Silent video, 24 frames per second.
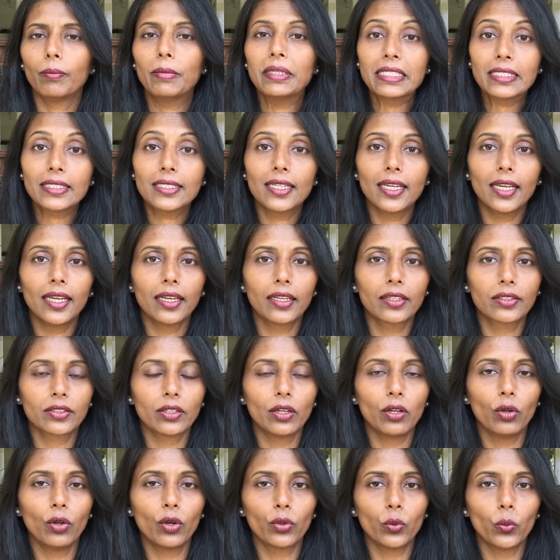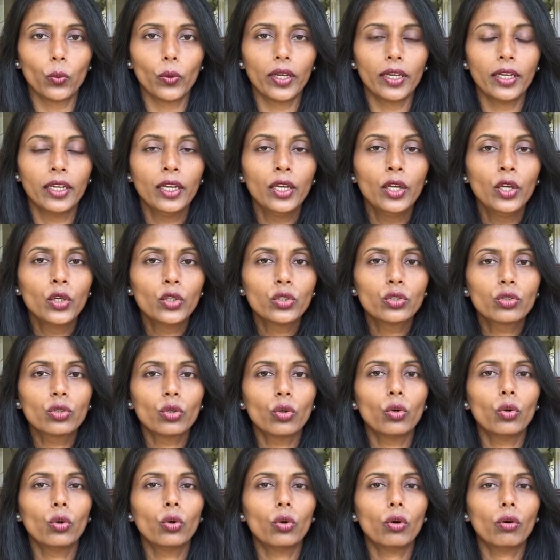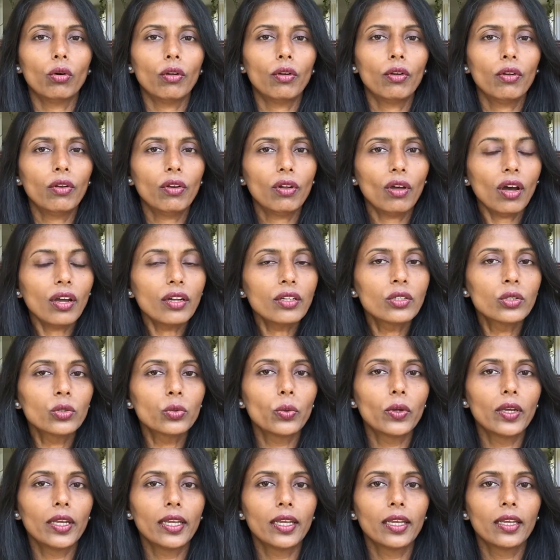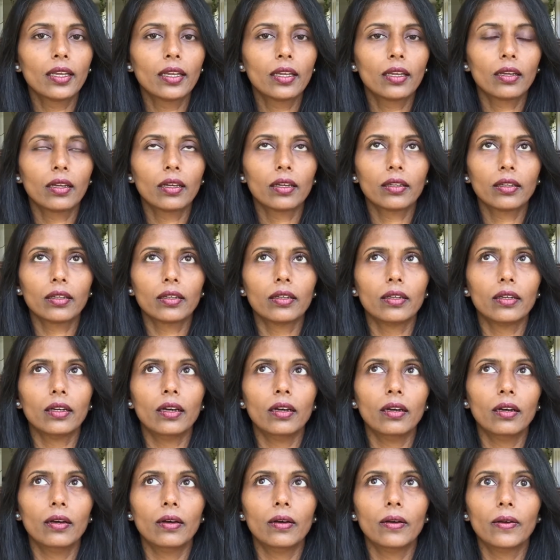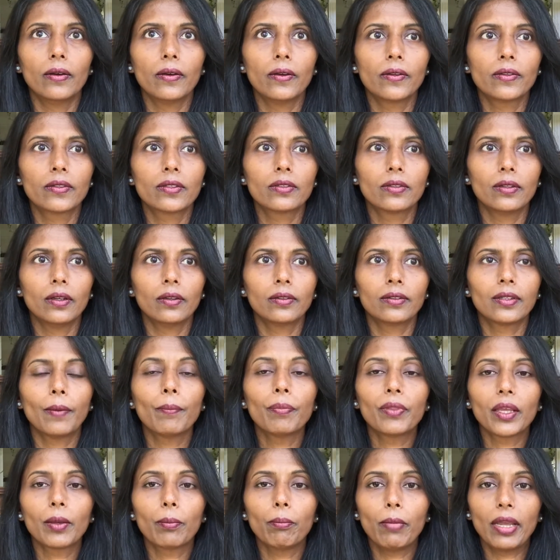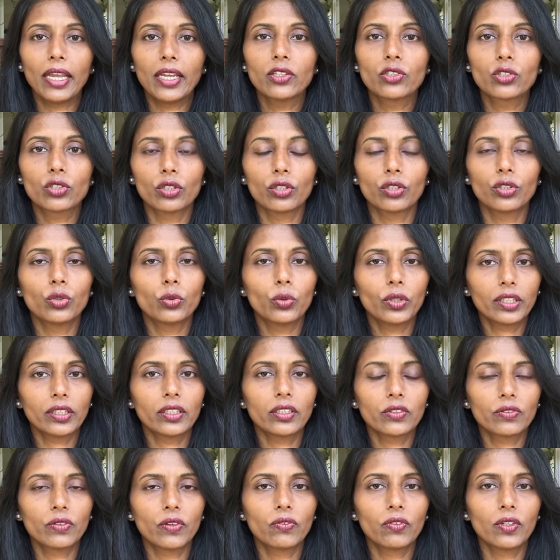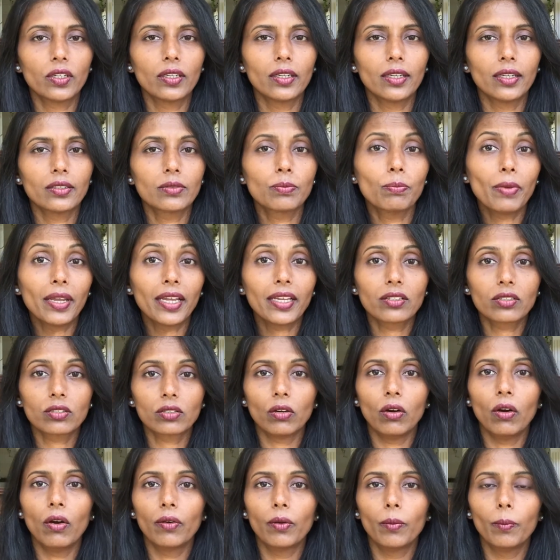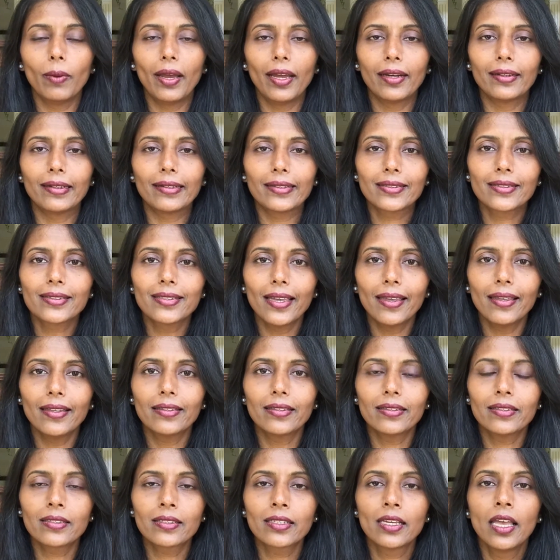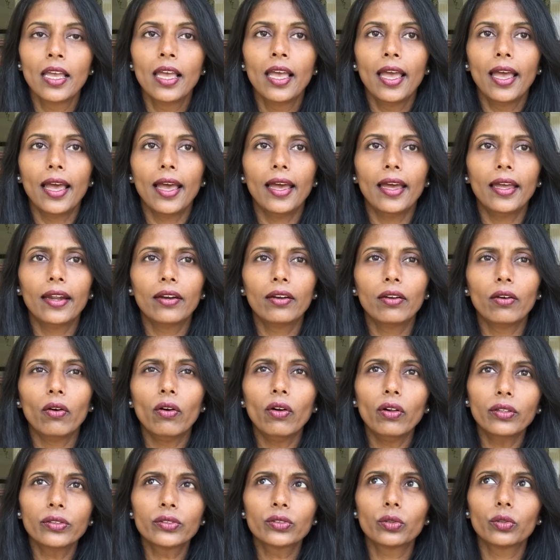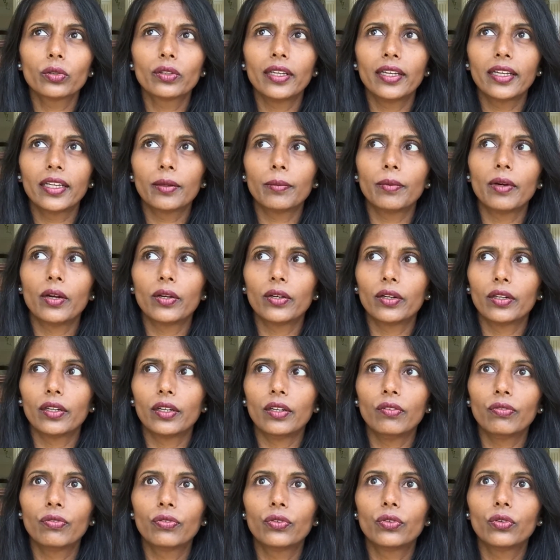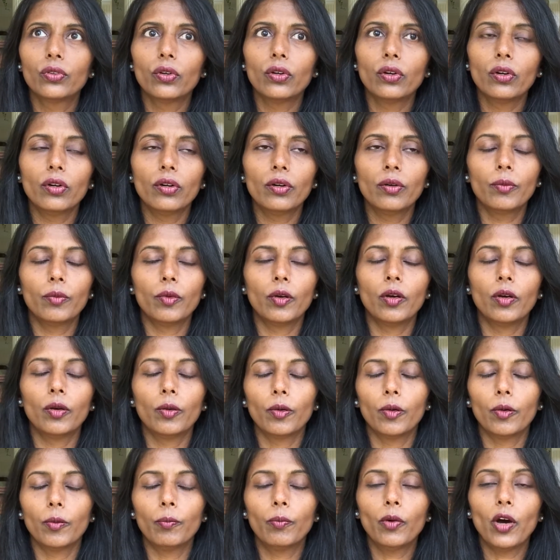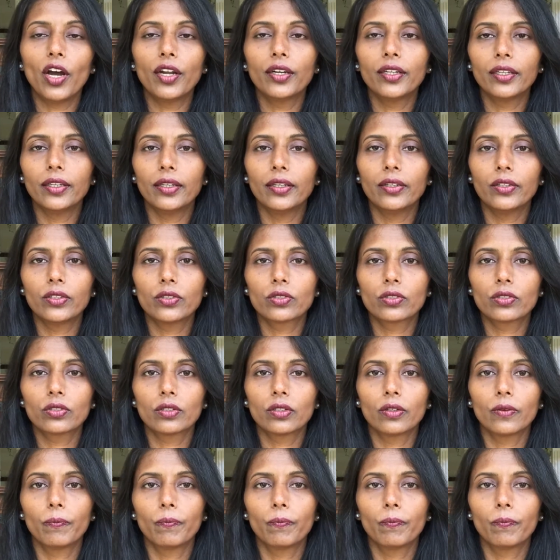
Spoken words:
mistakes along the way. So not doing something major during these 15 days makes automatic sense. And also think about it, if your body is